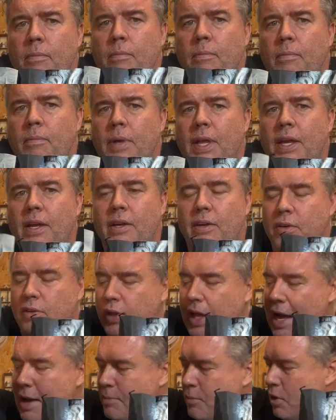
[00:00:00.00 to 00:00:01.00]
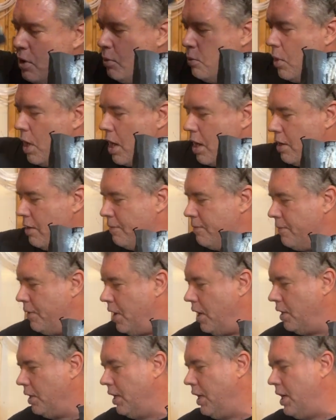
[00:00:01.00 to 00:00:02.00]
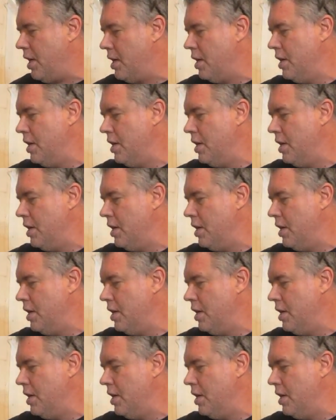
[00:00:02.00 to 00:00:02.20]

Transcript: made it a lot more waterfall-y.